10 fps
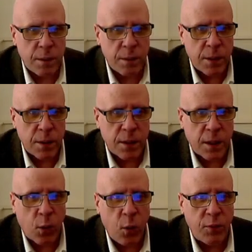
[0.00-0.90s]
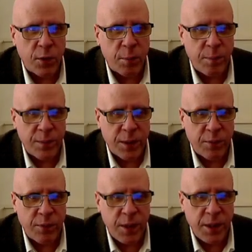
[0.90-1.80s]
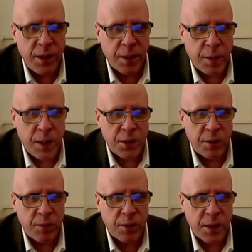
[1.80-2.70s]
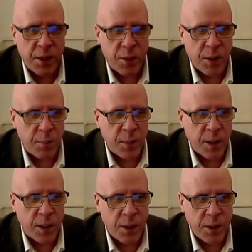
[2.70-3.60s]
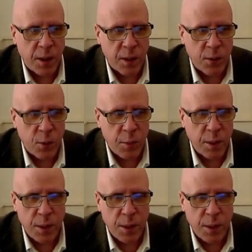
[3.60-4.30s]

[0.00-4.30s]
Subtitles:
Well, they go off to infinity and minus infinity right up there. That's not cool, but